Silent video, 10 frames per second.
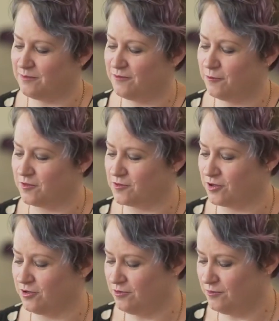for the
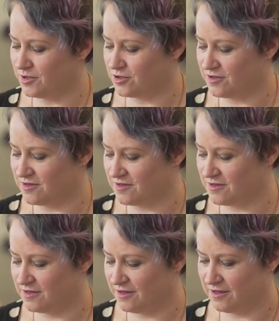journal, which
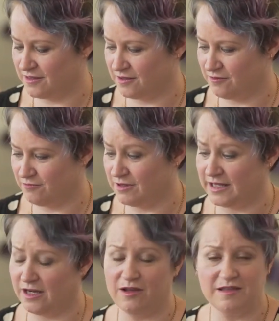is, I think,
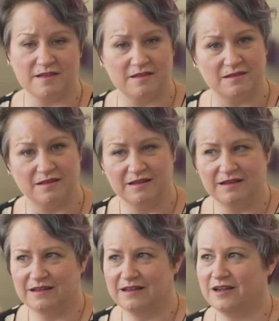really nice, and
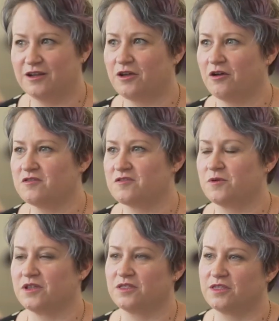goes
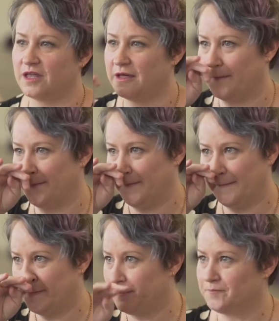with the
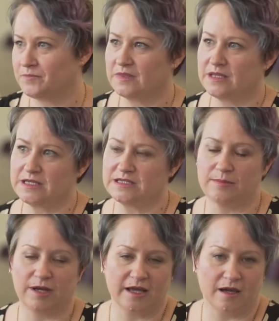
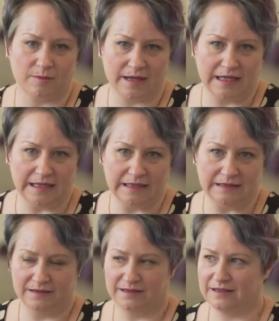AARE
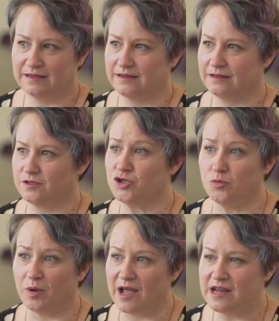new
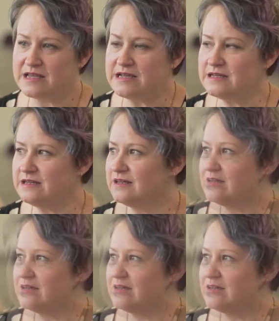branding.